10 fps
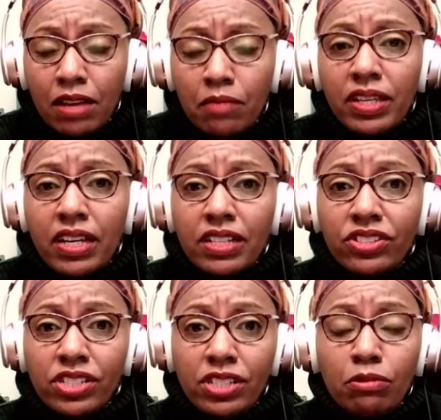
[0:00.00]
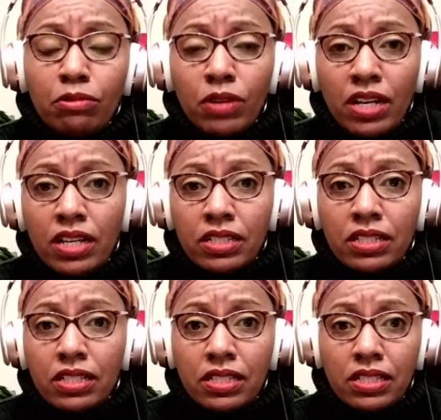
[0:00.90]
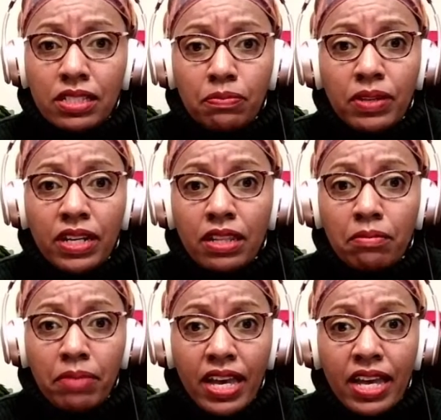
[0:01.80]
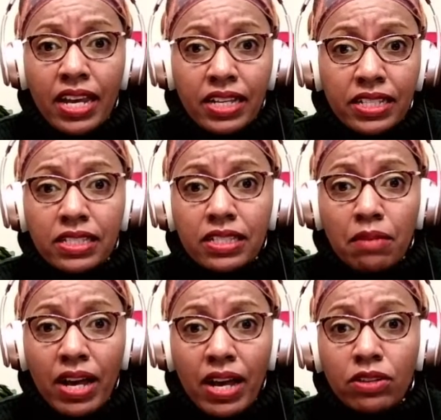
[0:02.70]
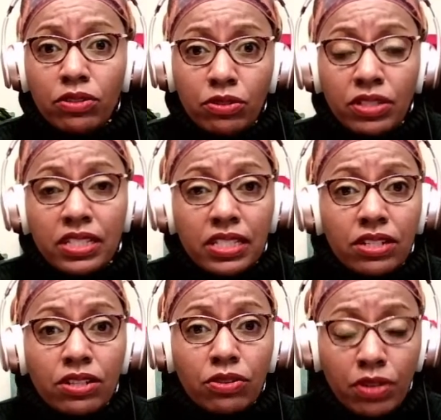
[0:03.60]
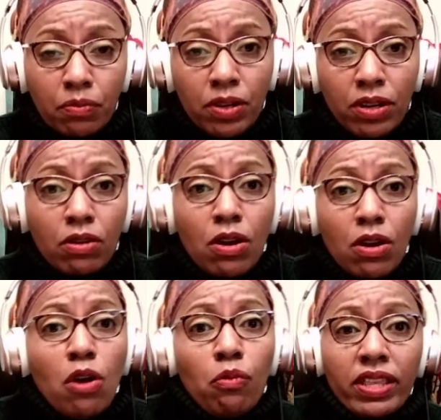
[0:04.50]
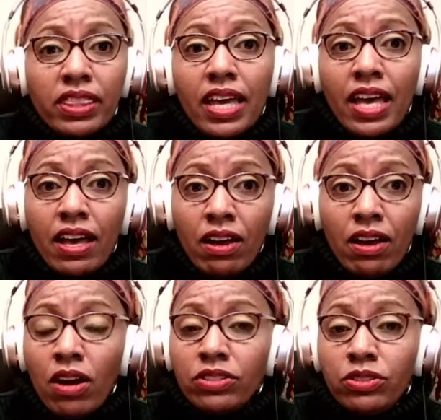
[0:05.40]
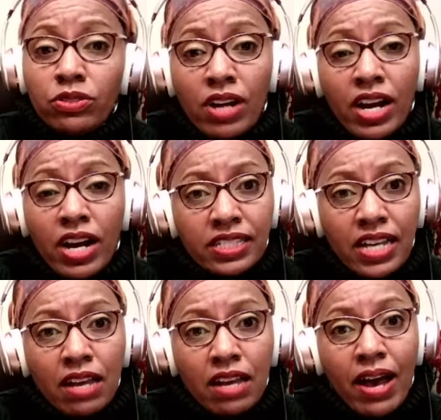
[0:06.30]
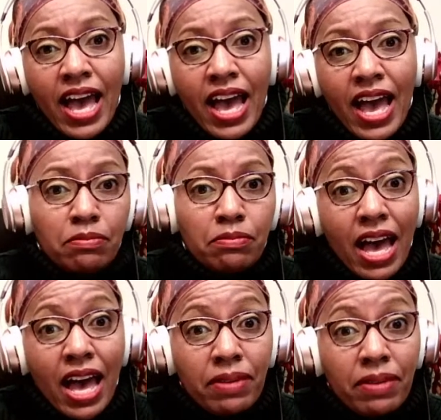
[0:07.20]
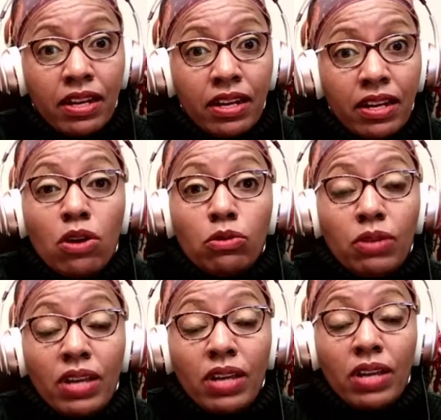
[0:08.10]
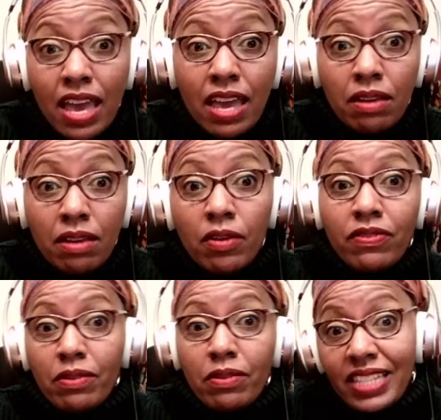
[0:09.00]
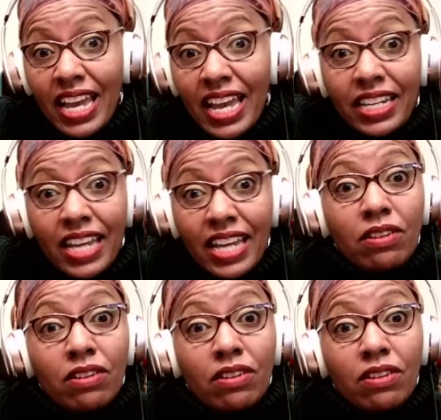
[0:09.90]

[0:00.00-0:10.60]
because she was sleeping in the bed next to somebody who you considered a criminal, what the hell are you trying to say about Ashley Babbitt, who came from San Diego,